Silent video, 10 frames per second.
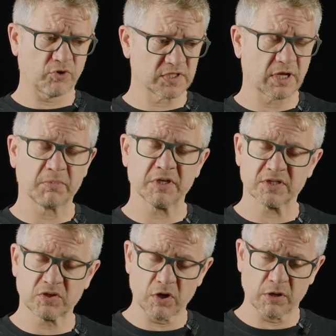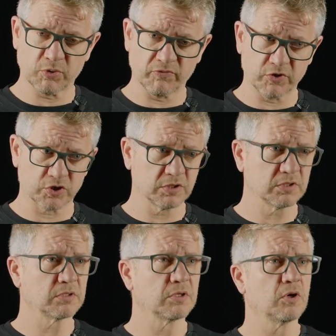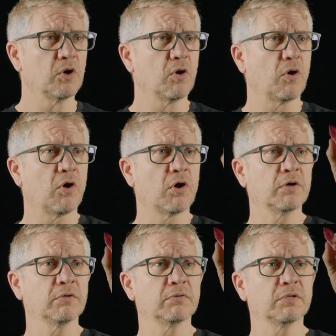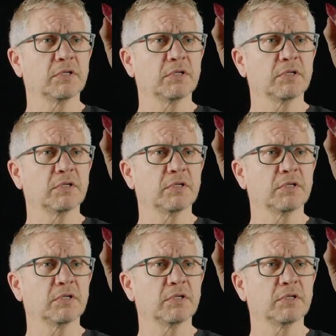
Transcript: for example, installer provisioned or